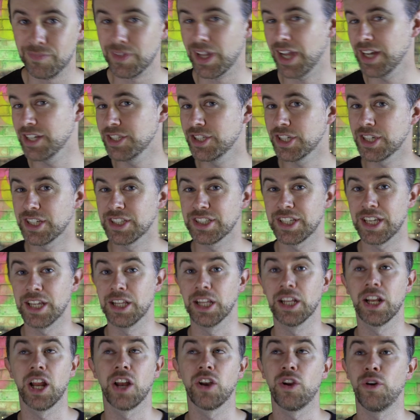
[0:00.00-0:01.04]
And as you can
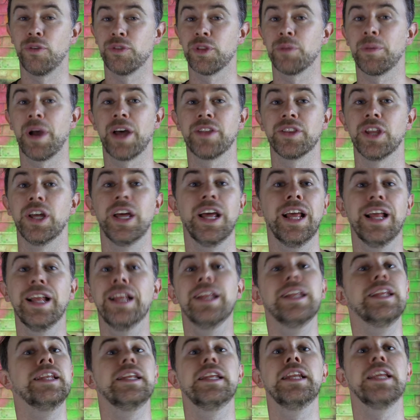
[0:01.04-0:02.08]
see, a lot of them had the
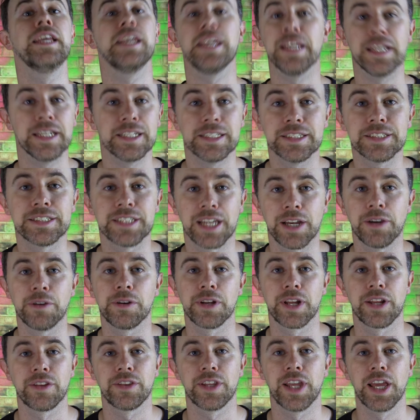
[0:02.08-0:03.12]
"ly"
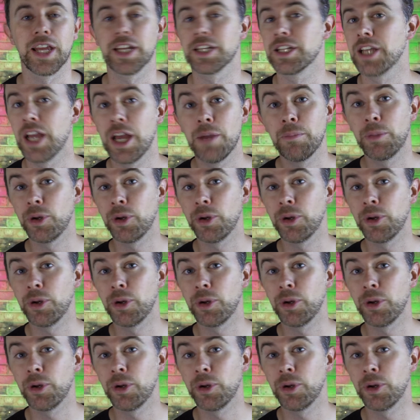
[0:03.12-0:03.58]
sound at the end,